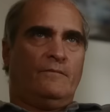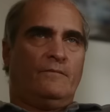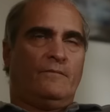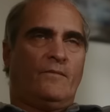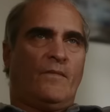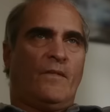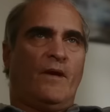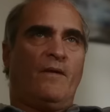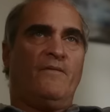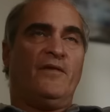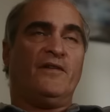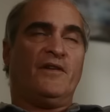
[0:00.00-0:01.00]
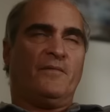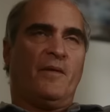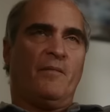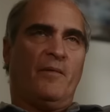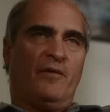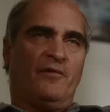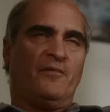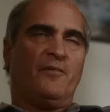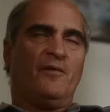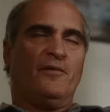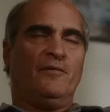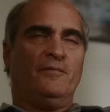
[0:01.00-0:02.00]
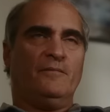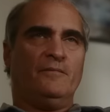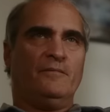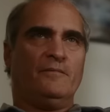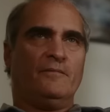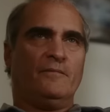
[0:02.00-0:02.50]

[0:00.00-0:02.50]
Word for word: His last two movies had to happen